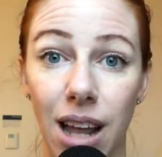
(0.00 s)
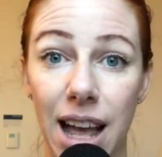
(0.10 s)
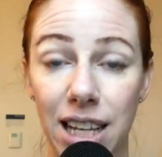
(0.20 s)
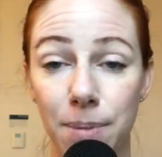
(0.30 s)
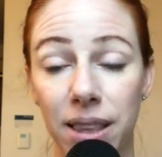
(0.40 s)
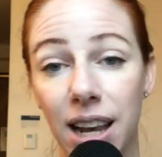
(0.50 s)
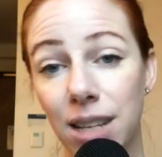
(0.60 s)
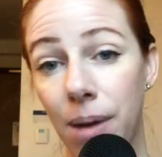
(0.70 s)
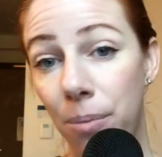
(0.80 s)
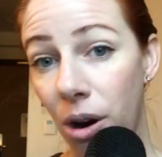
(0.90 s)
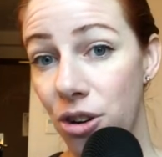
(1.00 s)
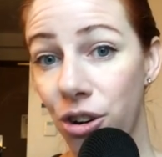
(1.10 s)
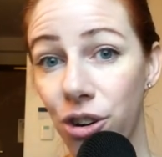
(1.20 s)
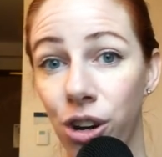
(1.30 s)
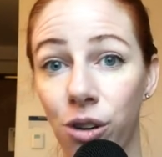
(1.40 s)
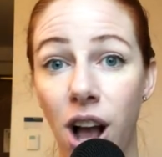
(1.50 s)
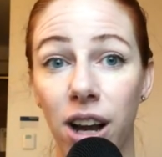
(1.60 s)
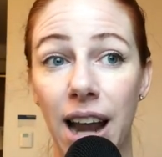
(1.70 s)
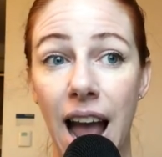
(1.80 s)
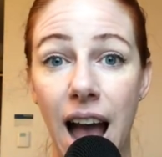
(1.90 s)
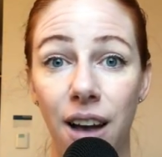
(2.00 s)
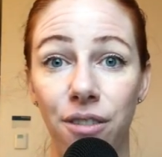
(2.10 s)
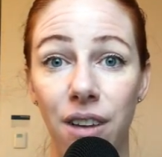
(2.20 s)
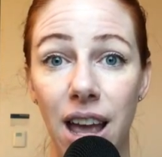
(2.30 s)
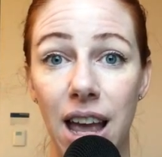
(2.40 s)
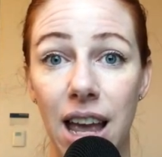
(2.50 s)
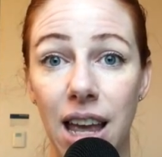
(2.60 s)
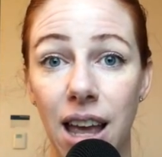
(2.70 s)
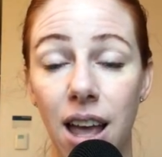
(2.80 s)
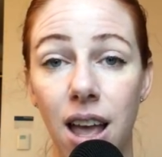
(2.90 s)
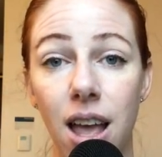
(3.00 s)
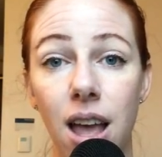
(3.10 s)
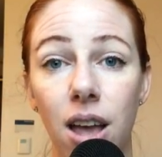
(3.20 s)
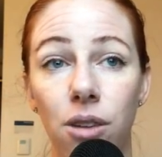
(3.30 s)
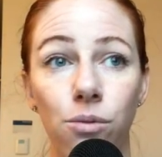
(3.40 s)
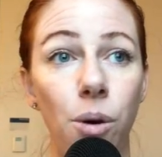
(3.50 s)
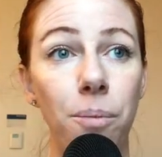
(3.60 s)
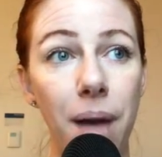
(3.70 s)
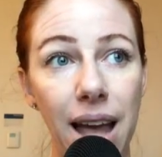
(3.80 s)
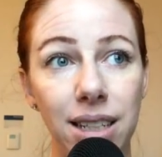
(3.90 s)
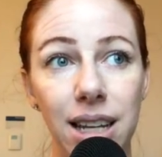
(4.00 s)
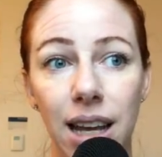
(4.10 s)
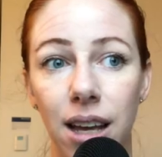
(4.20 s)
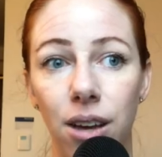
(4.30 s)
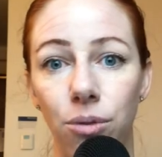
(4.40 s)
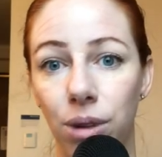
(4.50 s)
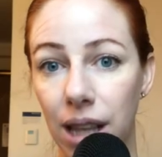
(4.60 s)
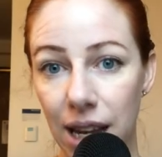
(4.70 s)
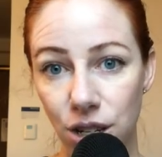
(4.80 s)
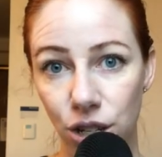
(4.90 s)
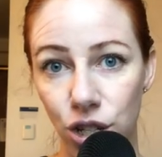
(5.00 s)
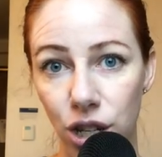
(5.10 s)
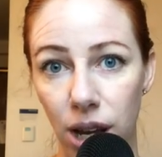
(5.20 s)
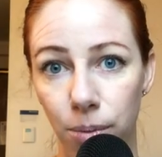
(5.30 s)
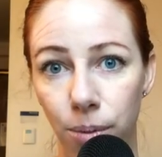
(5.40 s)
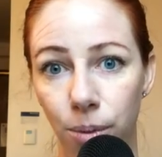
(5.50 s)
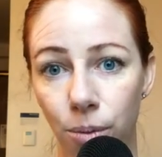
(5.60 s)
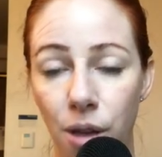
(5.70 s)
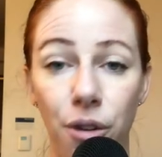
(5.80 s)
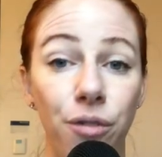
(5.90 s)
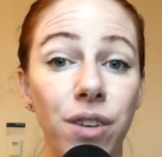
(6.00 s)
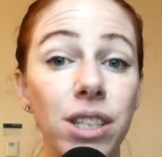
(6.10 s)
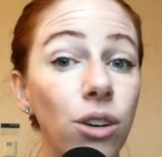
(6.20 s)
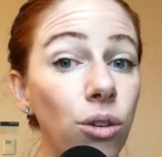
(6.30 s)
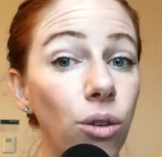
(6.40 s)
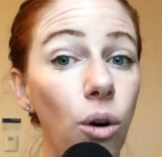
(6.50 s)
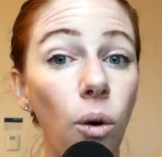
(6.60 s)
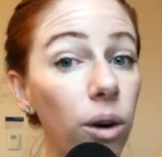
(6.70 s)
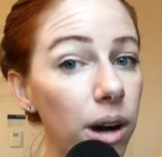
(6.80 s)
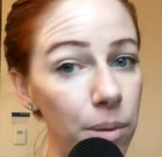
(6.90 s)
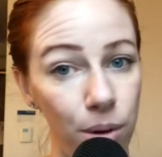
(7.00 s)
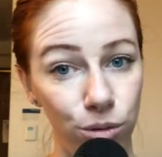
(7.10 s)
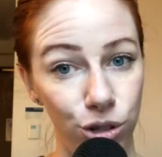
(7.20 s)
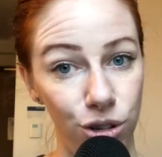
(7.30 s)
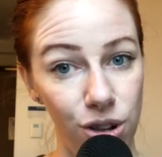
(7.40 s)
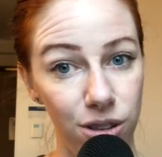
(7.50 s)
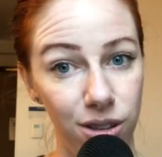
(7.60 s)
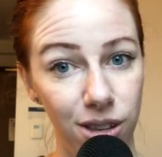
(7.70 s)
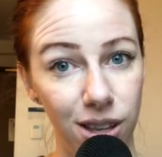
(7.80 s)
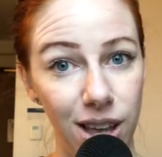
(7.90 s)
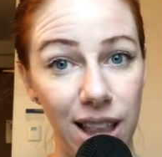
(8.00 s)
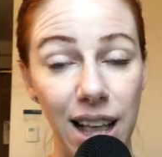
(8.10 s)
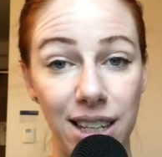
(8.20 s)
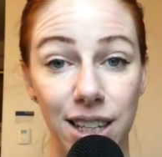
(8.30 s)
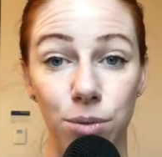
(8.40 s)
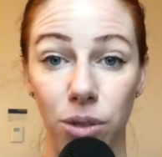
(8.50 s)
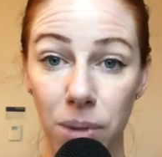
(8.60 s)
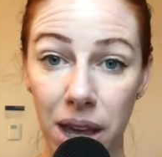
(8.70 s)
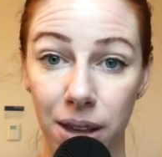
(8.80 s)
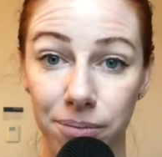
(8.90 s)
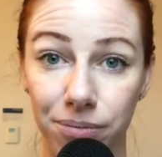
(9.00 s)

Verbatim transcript: I expect that as my partner, you're not going to have a romantic relationship, whether physical or emotional, unless it's with me.